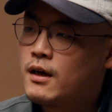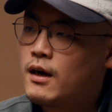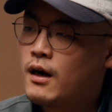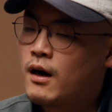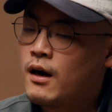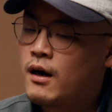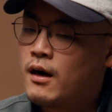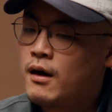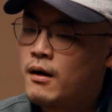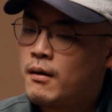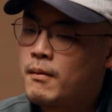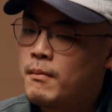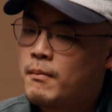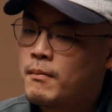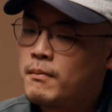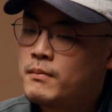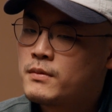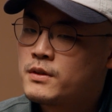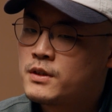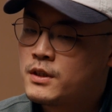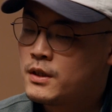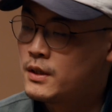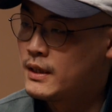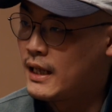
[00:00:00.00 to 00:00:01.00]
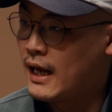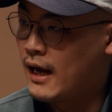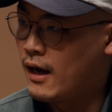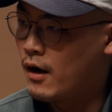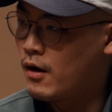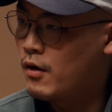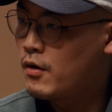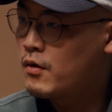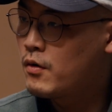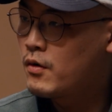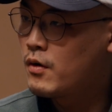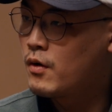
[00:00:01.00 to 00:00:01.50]
to
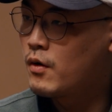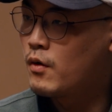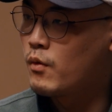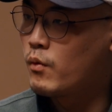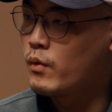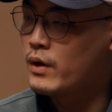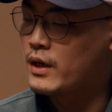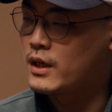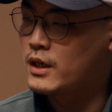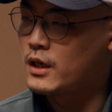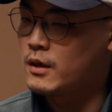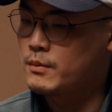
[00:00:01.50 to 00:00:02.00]
now when it